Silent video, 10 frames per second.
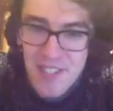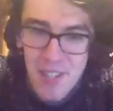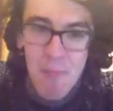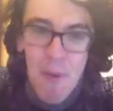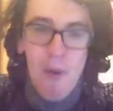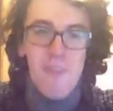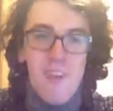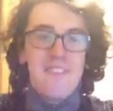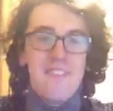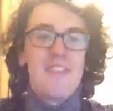do more of
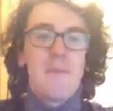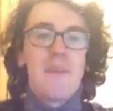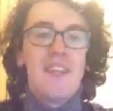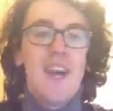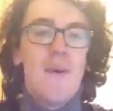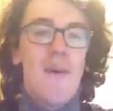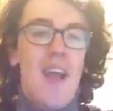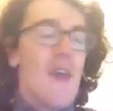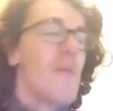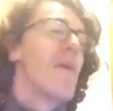it now that we know
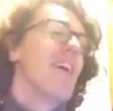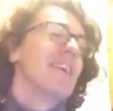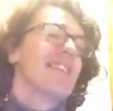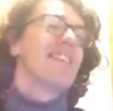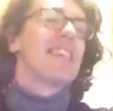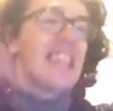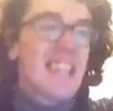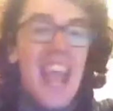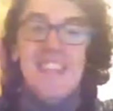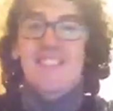it works. Let's
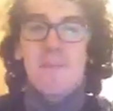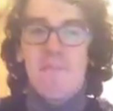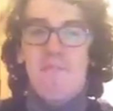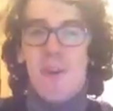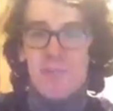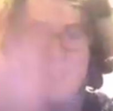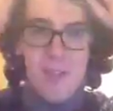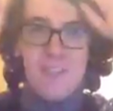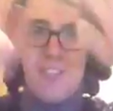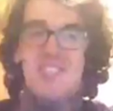get some
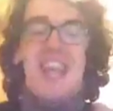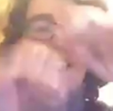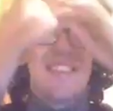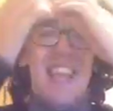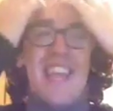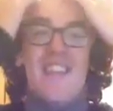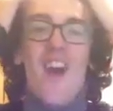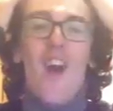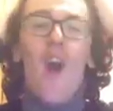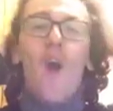photos sent in
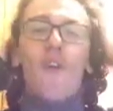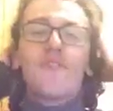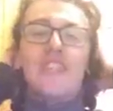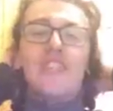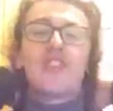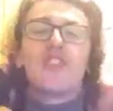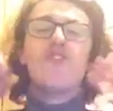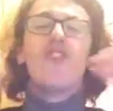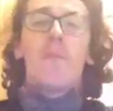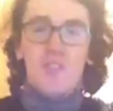of
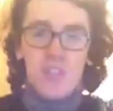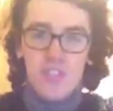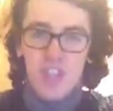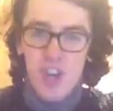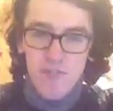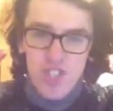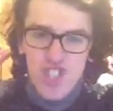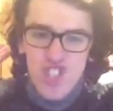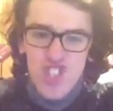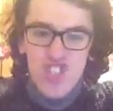descriptions of
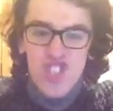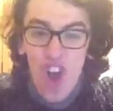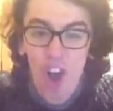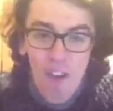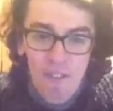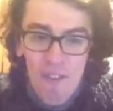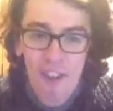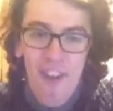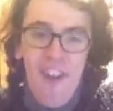stuff.